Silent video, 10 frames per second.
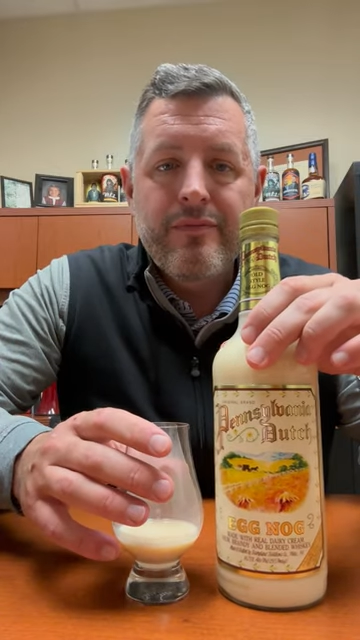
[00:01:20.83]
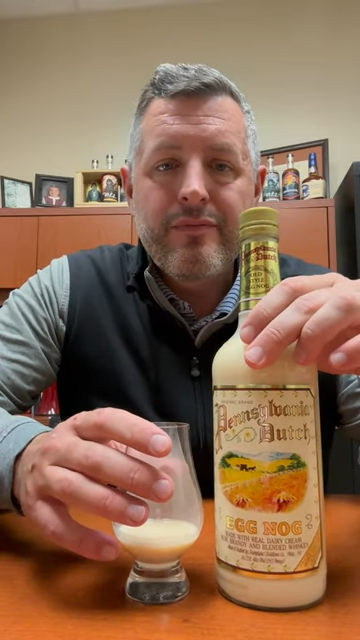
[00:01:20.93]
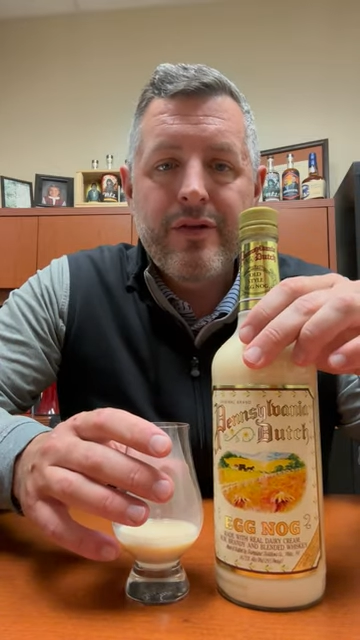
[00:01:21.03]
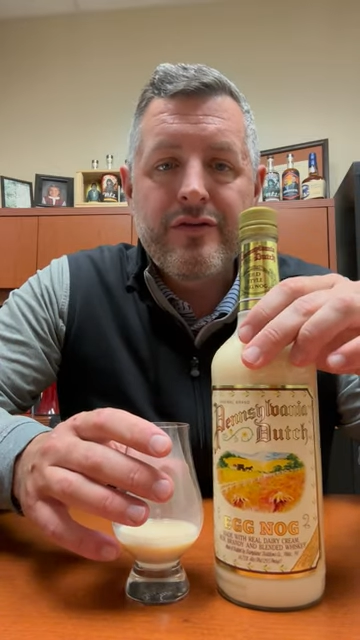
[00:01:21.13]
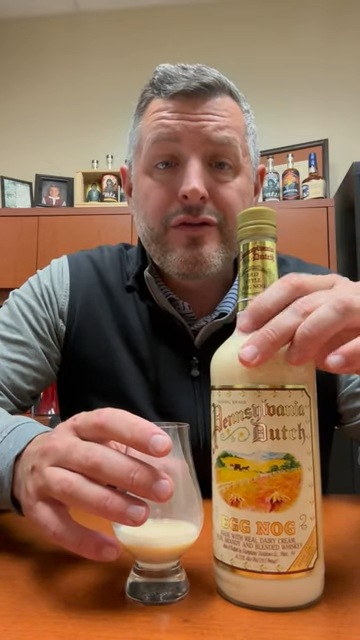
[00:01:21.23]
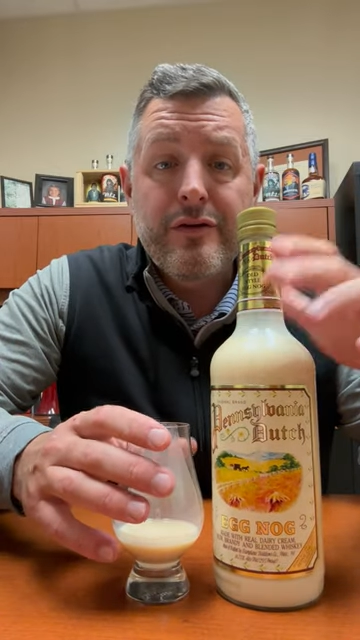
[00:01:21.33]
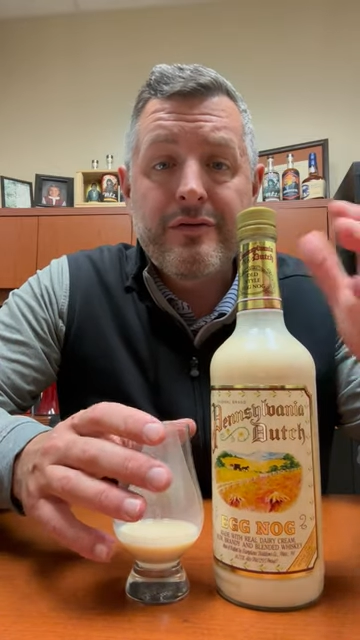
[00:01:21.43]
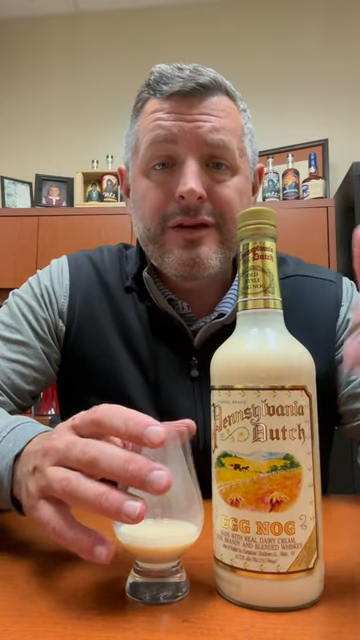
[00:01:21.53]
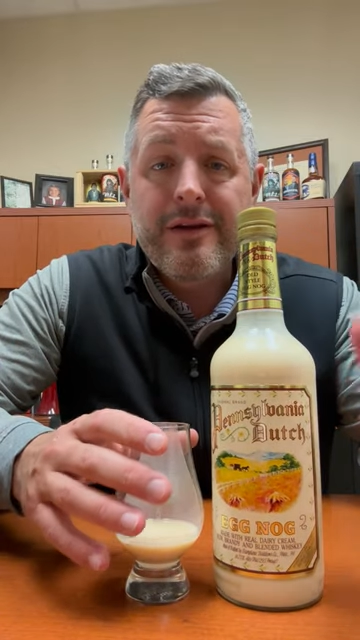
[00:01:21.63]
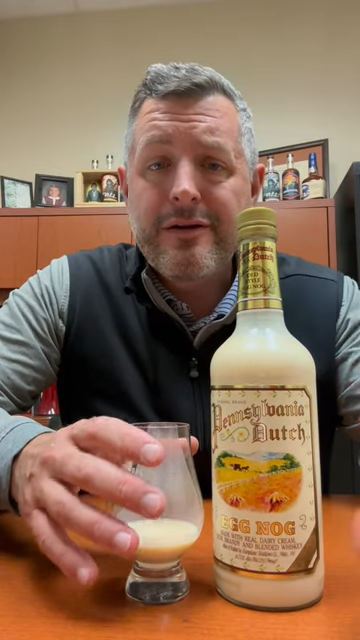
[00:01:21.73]
lets you know
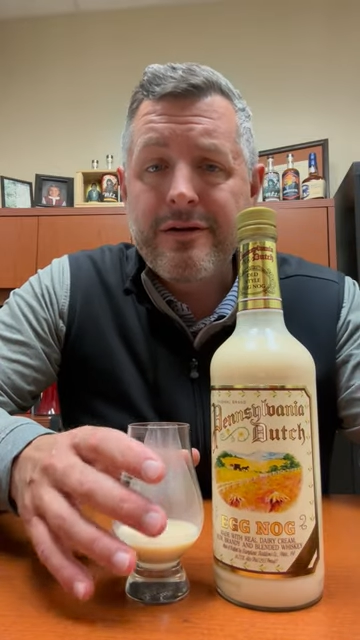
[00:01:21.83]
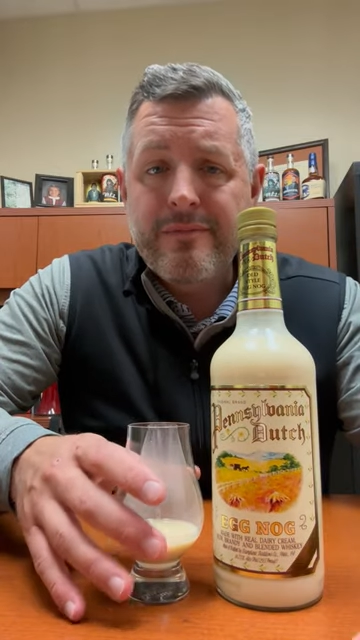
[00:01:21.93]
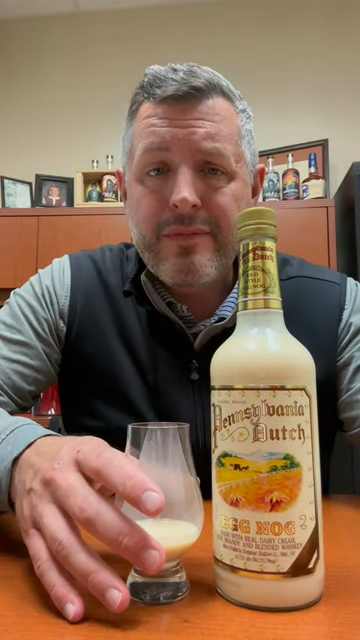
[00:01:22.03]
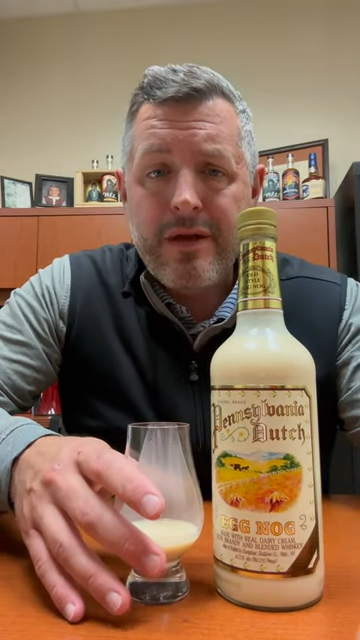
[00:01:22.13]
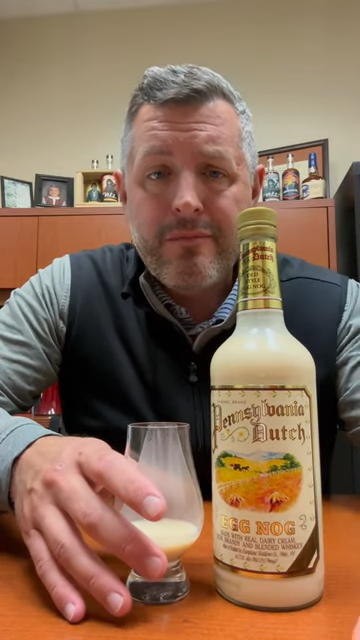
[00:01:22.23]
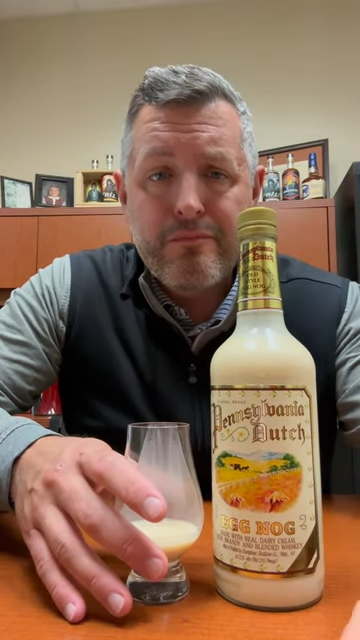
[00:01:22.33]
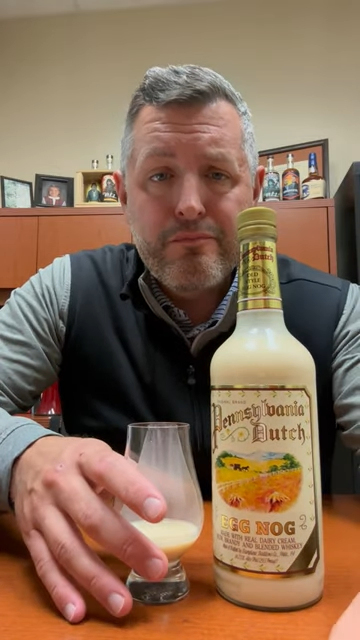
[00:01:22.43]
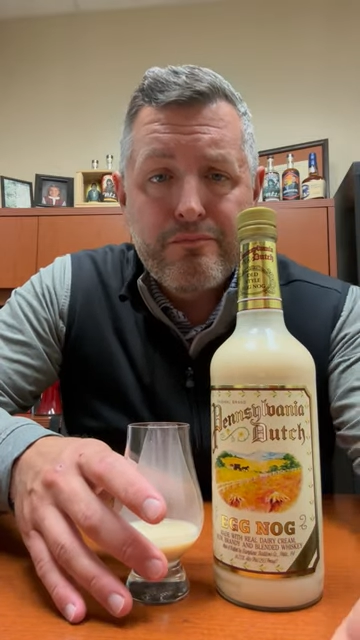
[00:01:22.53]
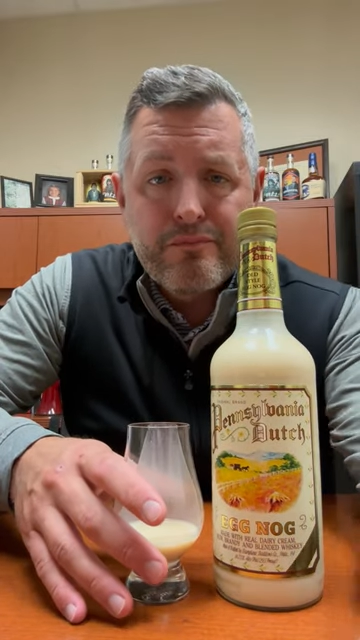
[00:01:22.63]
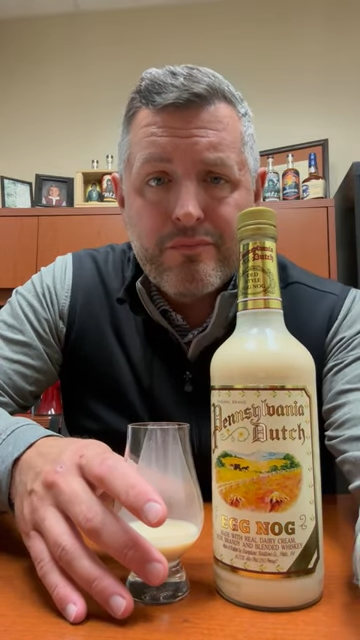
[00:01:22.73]
it's eggnog and
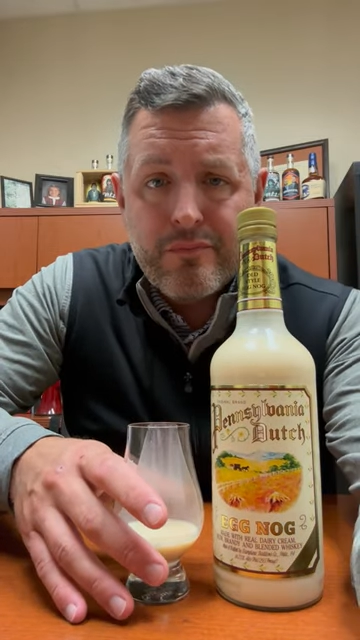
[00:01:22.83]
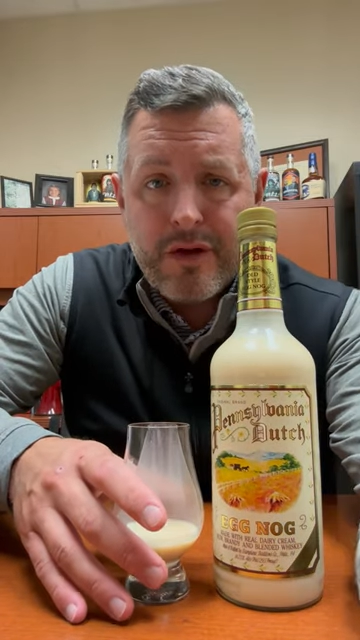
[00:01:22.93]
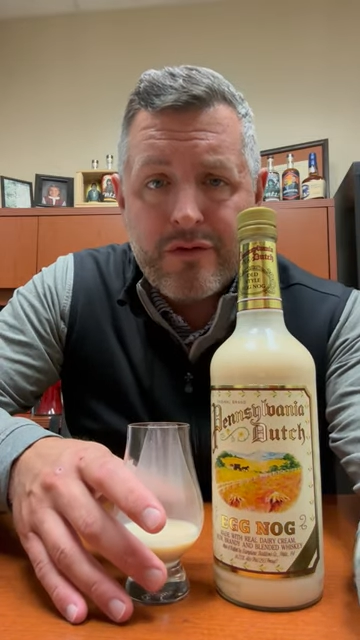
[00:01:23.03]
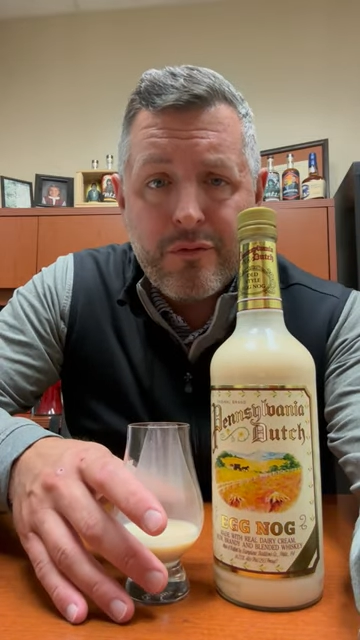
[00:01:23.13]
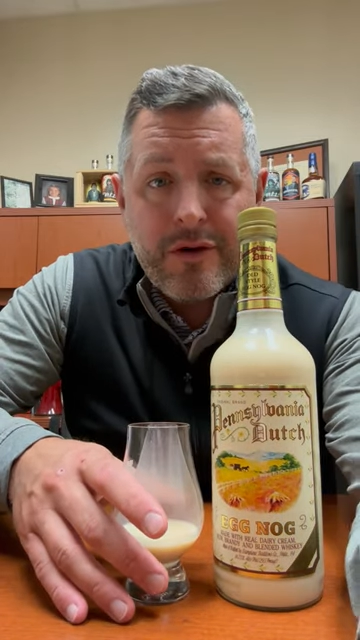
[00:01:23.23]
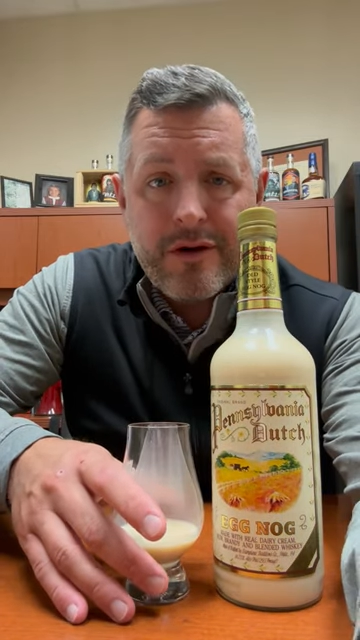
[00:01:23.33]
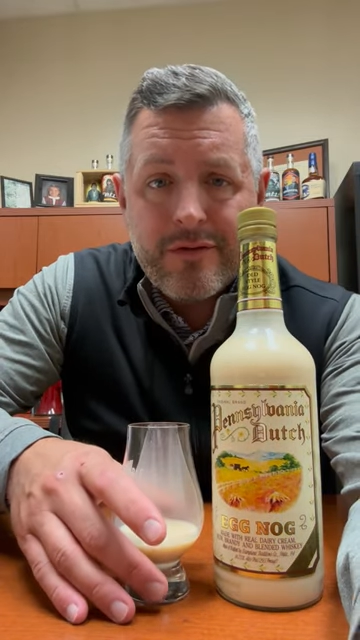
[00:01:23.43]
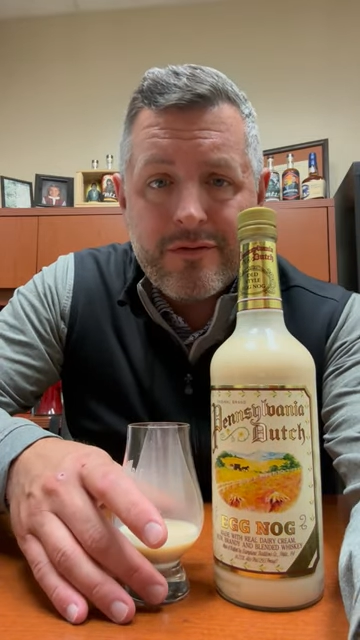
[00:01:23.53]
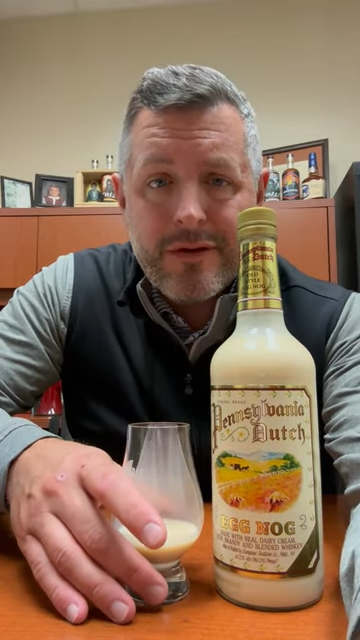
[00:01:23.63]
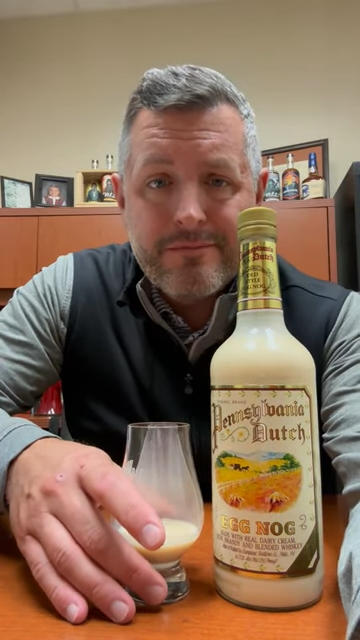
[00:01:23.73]
makes you want another
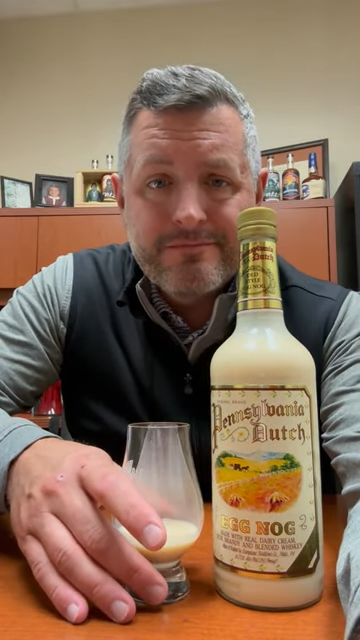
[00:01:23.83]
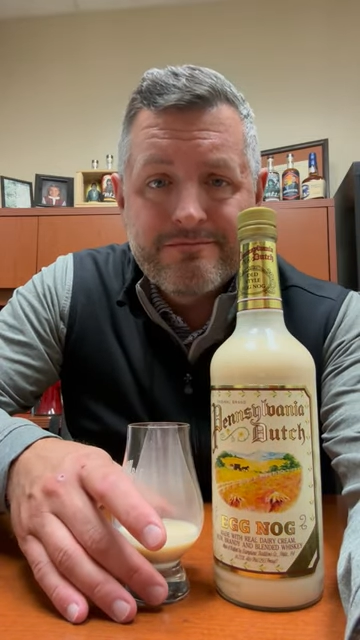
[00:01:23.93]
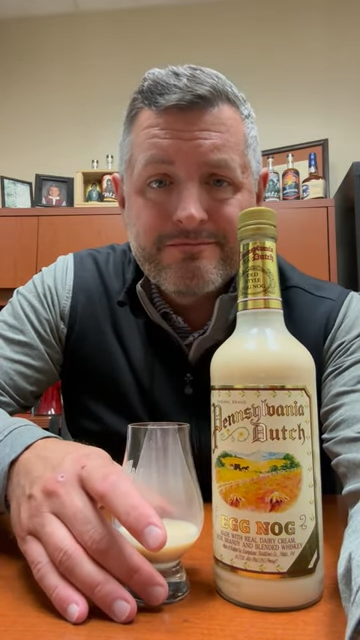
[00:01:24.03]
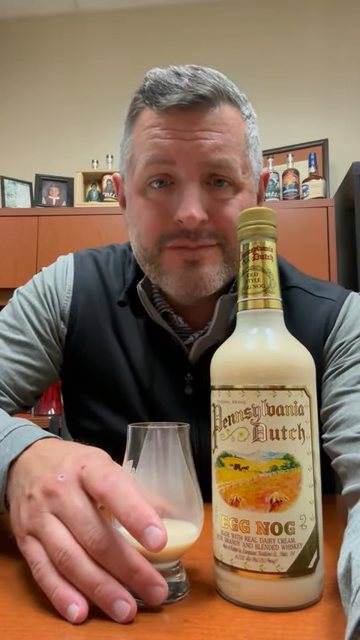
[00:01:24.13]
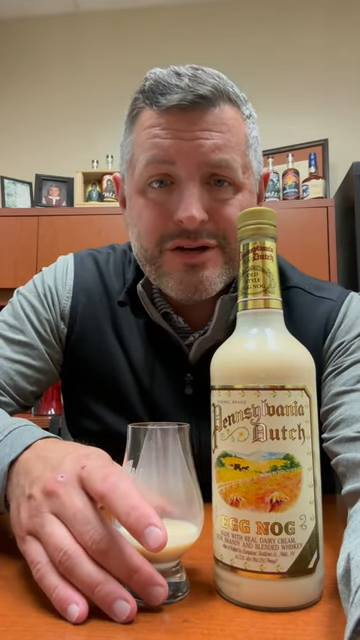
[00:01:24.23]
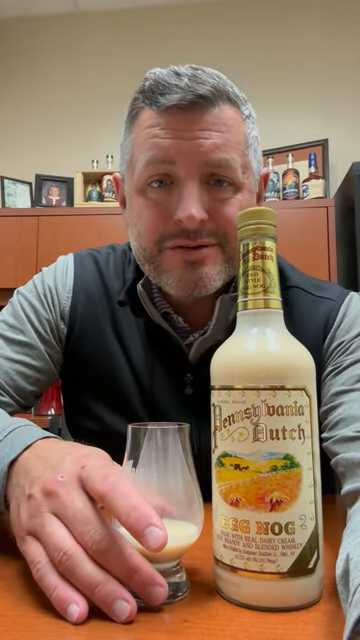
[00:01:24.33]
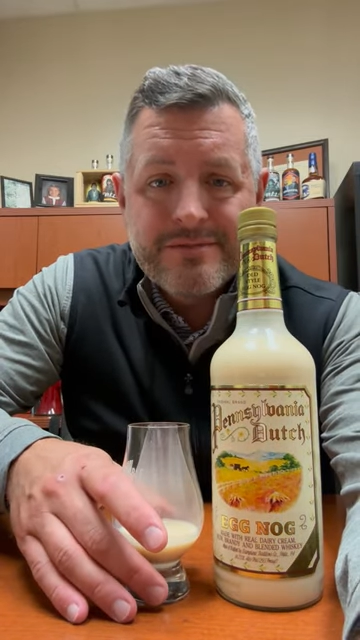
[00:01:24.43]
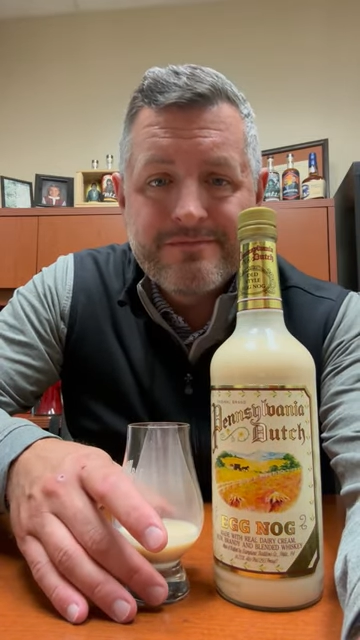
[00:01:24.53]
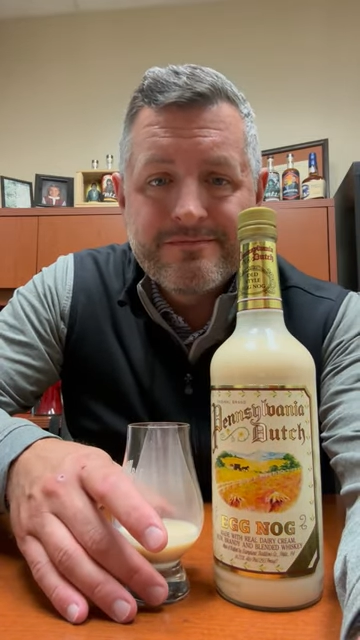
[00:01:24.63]
sip. Cheers.